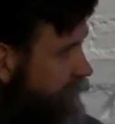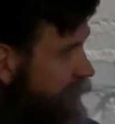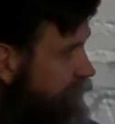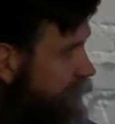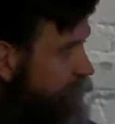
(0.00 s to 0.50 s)

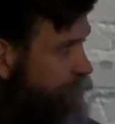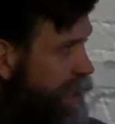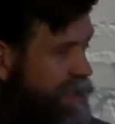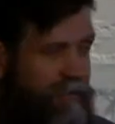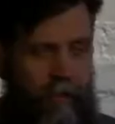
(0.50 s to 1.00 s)
There's no
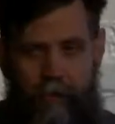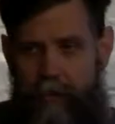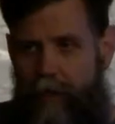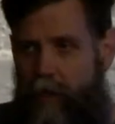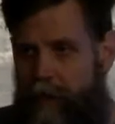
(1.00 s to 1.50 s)
dependence on
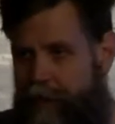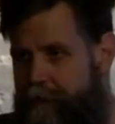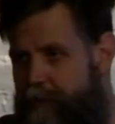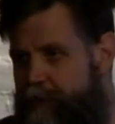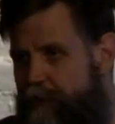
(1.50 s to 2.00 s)
our
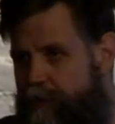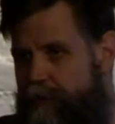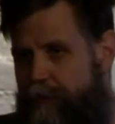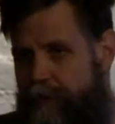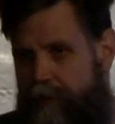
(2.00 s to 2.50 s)

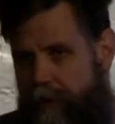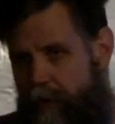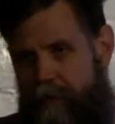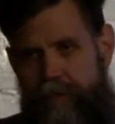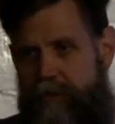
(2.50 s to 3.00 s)
infrastructure, and
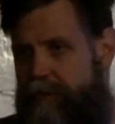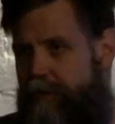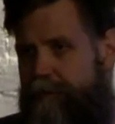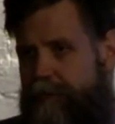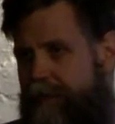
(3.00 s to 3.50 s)
all of this
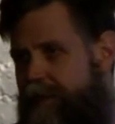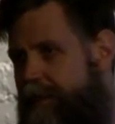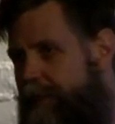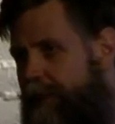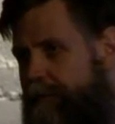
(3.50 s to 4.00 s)
stuff is in
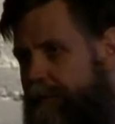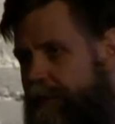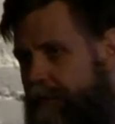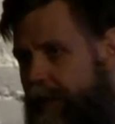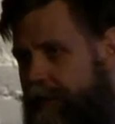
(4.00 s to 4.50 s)
GitHub,
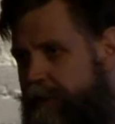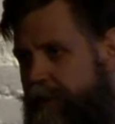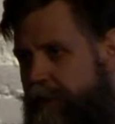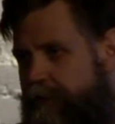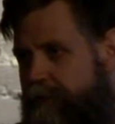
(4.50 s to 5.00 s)
right?
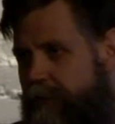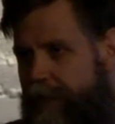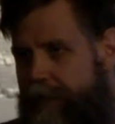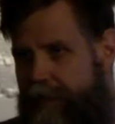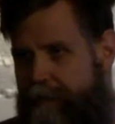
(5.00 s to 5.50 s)
So
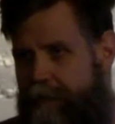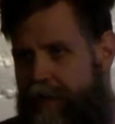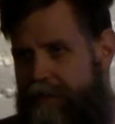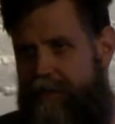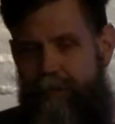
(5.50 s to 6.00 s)
like if you've
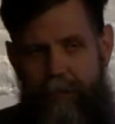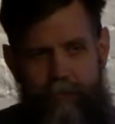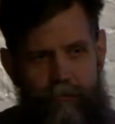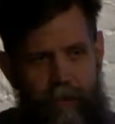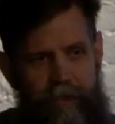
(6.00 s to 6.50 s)
got someone
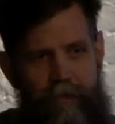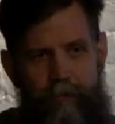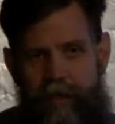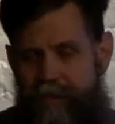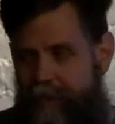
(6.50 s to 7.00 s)
who's willing to
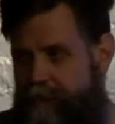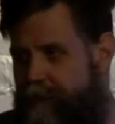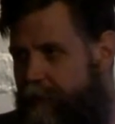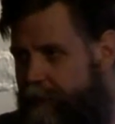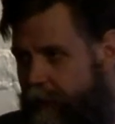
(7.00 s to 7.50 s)
run a CIF
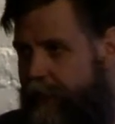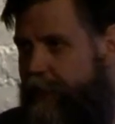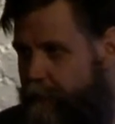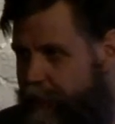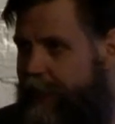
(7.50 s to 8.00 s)
server, and
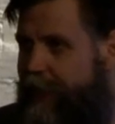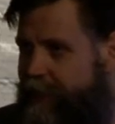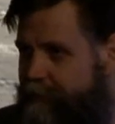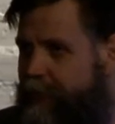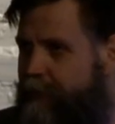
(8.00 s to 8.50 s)
it really
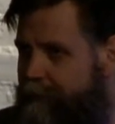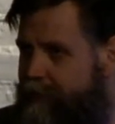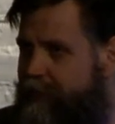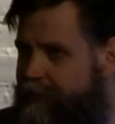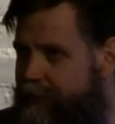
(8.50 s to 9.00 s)
has become
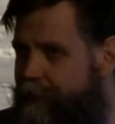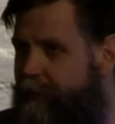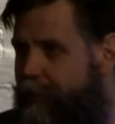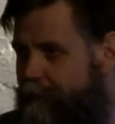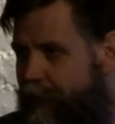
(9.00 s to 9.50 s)
much
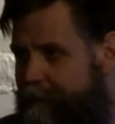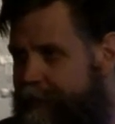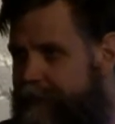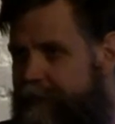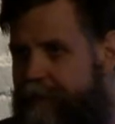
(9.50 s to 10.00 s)
easier, I
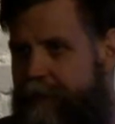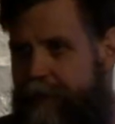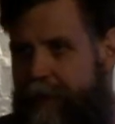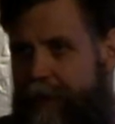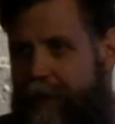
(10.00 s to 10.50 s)
promise,
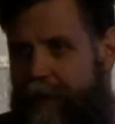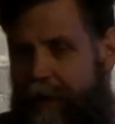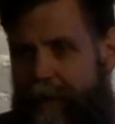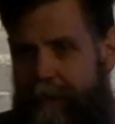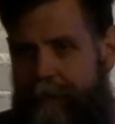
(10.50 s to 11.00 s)

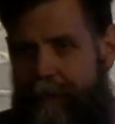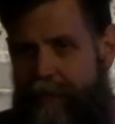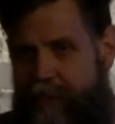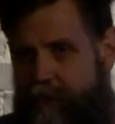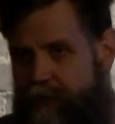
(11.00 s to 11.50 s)

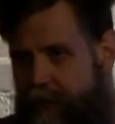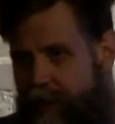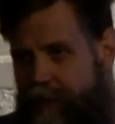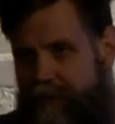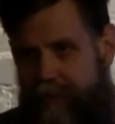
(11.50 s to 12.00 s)
that you
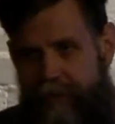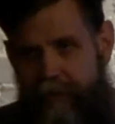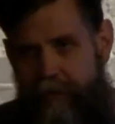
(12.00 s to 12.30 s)
trust,